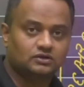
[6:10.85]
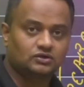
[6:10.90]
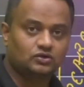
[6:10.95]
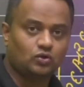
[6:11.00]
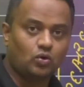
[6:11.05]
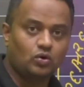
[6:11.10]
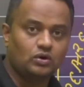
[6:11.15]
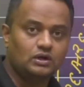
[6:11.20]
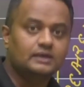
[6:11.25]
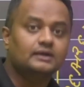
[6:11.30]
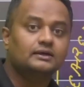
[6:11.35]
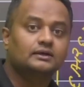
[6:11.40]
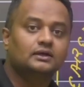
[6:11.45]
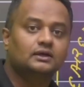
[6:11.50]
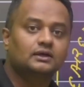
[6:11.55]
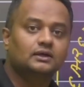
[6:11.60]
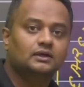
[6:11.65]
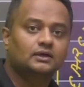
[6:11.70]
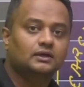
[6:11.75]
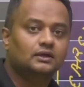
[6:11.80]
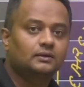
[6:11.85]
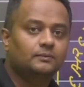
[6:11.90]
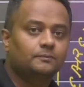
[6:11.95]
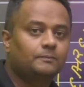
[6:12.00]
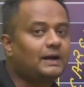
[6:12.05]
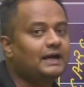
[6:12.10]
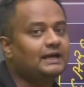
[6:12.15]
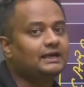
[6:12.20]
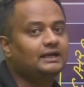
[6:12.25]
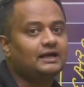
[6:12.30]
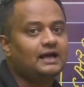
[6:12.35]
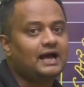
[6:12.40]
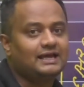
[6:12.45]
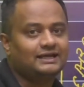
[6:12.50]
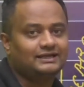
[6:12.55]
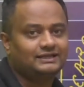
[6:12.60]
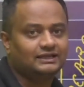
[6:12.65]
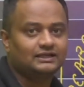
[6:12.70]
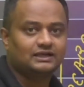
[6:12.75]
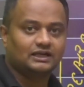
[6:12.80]
told by
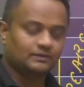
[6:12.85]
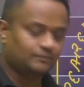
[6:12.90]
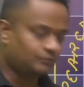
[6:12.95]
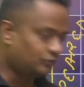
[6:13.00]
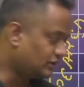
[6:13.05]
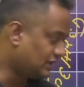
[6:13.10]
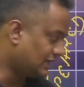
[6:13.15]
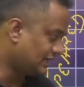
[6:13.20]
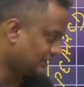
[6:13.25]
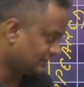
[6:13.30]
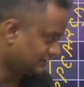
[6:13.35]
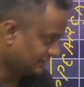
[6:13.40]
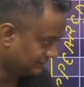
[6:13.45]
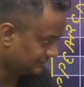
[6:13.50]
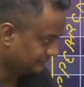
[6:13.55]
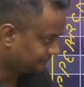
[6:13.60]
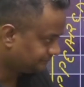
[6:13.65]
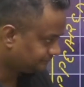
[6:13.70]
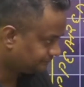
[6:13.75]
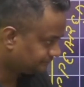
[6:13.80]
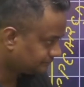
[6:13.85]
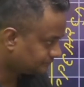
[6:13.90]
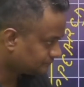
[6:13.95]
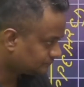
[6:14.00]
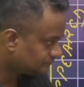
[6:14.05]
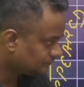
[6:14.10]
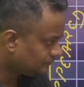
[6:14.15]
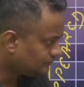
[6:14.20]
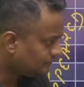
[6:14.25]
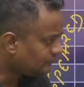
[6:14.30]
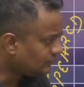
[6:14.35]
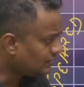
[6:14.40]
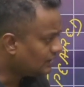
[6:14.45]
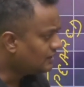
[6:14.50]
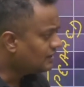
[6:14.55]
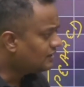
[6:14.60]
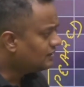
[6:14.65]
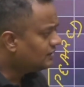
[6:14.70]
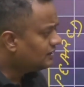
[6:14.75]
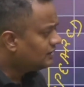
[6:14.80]
iit kharagpur director
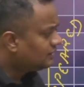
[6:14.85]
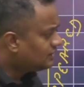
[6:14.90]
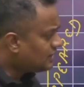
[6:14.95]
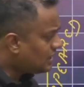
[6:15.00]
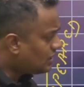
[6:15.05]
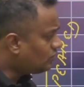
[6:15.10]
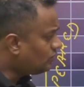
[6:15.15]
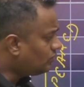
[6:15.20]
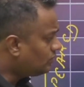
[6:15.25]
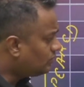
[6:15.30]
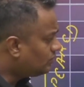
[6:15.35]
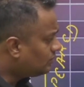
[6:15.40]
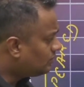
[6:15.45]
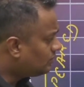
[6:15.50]
now